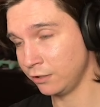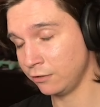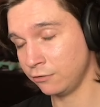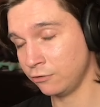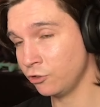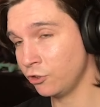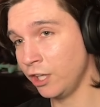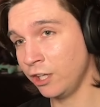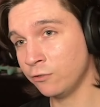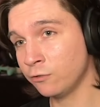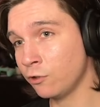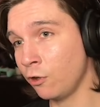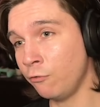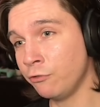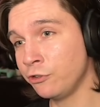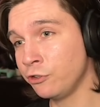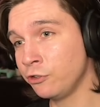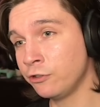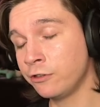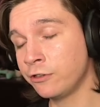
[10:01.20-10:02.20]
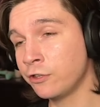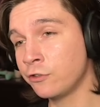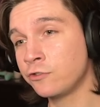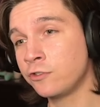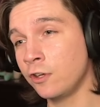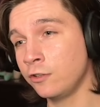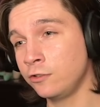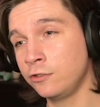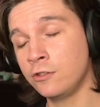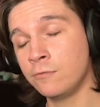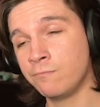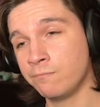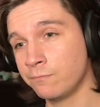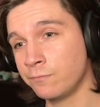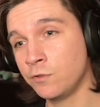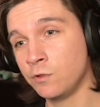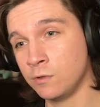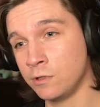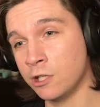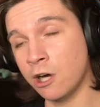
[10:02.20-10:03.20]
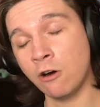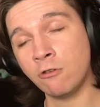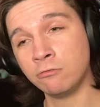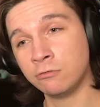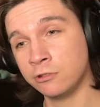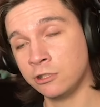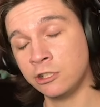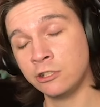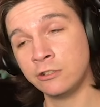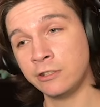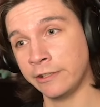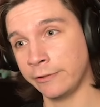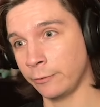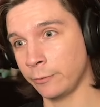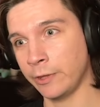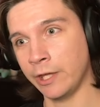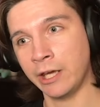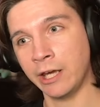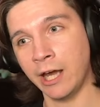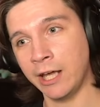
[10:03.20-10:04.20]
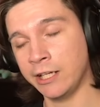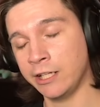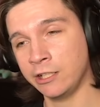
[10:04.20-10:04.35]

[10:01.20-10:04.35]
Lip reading: think don't you, you don't you, do you think I didn't